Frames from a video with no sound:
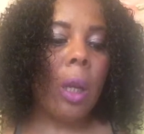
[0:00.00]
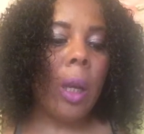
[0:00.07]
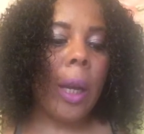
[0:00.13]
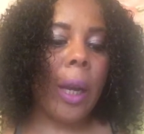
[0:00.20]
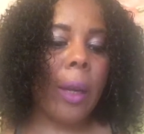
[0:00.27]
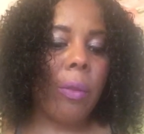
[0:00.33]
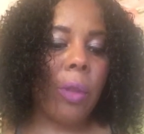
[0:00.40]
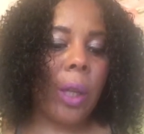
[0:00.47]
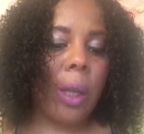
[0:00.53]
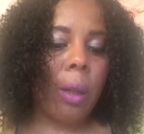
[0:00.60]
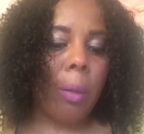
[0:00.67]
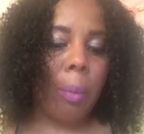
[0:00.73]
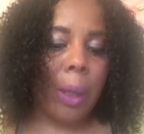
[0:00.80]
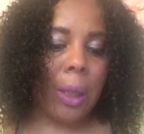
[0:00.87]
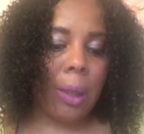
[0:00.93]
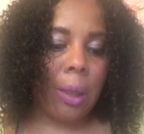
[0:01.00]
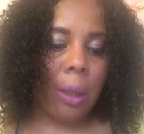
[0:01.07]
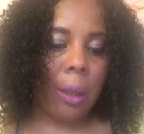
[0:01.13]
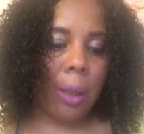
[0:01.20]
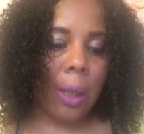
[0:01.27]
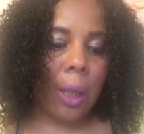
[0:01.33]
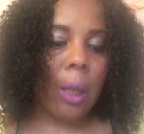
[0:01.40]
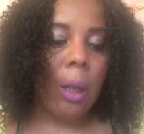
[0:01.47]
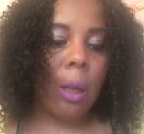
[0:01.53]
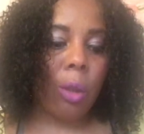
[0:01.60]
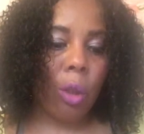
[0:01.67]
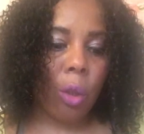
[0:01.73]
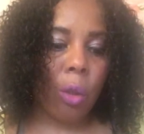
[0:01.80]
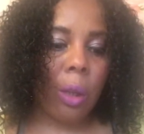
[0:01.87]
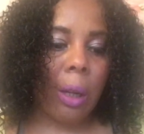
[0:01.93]
And then basically
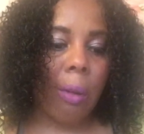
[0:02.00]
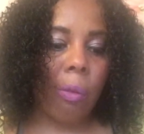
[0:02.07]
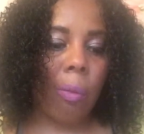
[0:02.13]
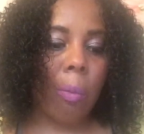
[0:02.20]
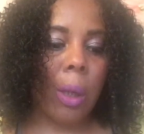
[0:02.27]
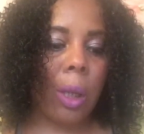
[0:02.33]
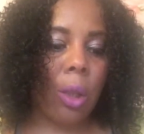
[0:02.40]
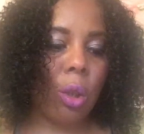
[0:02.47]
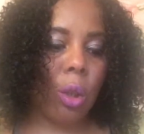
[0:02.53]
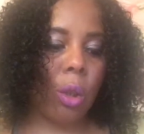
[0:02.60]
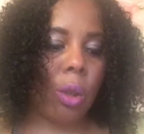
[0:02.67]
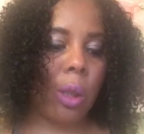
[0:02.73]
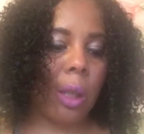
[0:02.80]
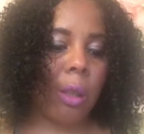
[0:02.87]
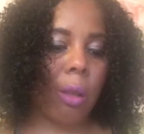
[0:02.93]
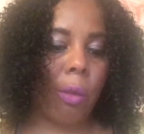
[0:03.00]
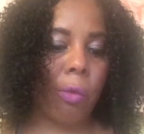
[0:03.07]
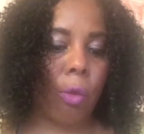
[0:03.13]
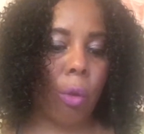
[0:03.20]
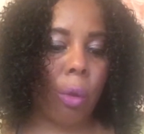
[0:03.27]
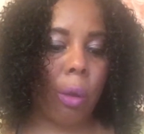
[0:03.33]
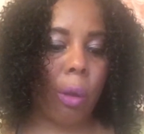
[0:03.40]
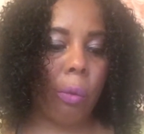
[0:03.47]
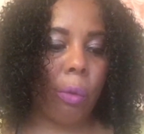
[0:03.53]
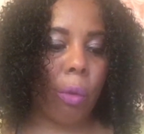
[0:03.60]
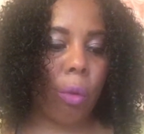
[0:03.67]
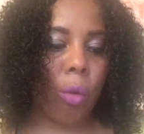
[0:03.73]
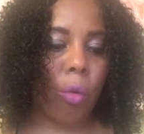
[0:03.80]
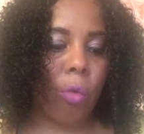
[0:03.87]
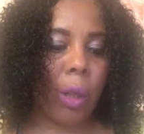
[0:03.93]
doing your affirmations, as I've gone over
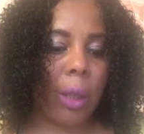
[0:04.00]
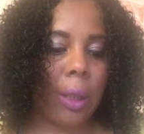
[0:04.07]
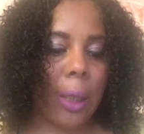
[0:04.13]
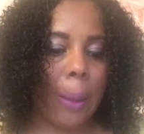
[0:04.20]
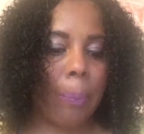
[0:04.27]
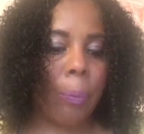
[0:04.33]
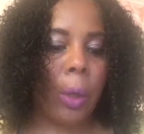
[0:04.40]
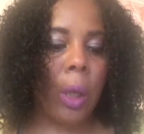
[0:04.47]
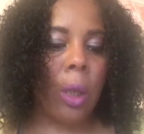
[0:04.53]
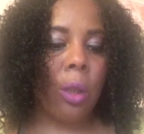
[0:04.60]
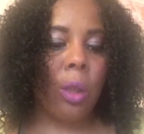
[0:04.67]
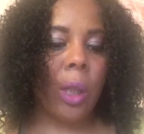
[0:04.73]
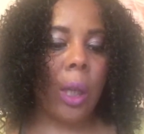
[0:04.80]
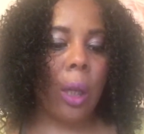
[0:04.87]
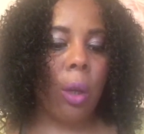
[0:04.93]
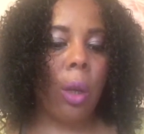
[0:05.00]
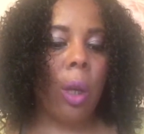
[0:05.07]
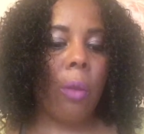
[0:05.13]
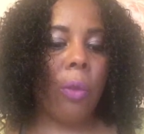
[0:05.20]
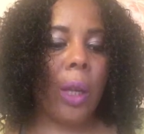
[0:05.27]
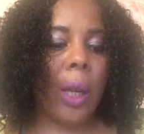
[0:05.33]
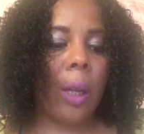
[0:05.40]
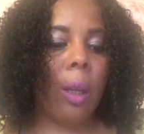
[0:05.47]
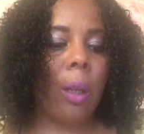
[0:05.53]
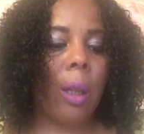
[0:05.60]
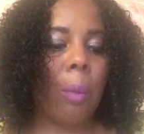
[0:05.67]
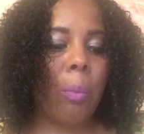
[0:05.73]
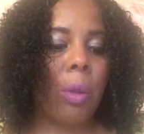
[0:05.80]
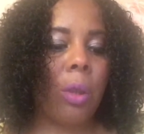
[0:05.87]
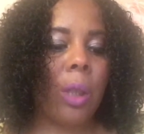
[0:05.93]
already. So then
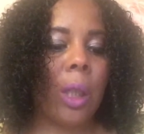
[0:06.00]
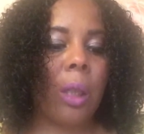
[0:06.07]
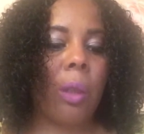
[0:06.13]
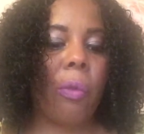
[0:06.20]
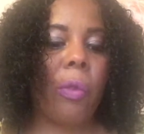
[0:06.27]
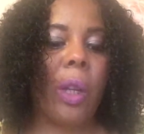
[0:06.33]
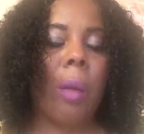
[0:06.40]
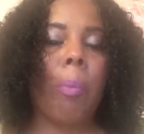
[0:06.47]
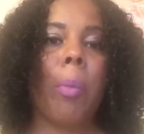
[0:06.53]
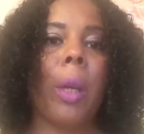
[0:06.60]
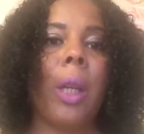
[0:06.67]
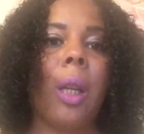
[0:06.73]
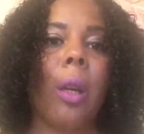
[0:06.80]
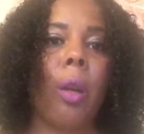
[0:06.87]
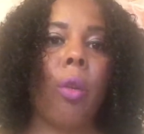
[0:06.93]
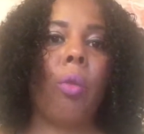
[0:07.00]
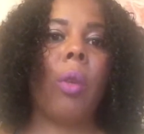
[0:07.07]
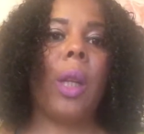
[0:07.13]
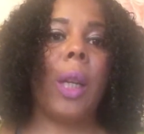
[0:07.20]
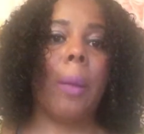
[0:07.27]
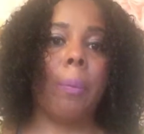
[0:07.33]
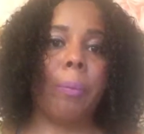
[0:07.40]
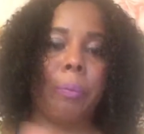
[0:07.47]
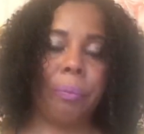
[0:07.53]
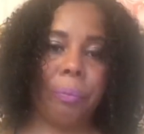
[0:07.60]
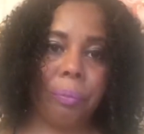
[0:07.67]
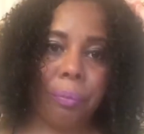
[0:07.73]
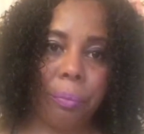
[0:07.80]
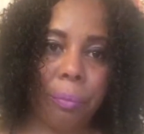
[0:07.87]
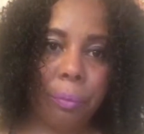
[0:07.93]
number 6, think money only.
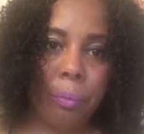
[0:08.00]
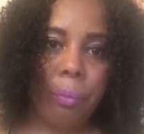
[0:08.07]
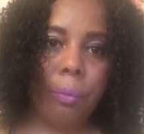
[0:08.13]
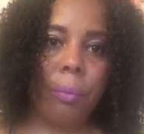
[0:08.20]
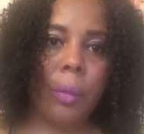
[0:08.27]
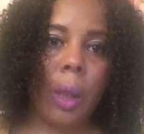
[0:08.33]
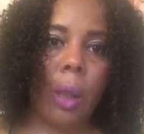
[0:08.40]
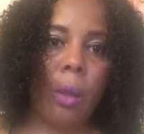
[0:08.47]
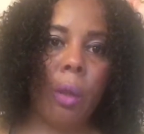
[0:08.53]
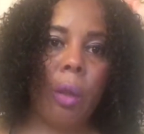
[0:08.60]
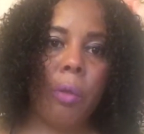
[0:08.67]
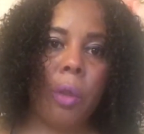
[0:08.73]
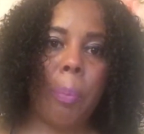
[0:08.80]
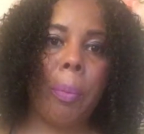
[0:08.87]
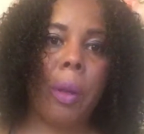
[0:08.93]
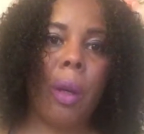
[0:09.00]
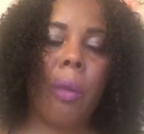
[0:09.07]
The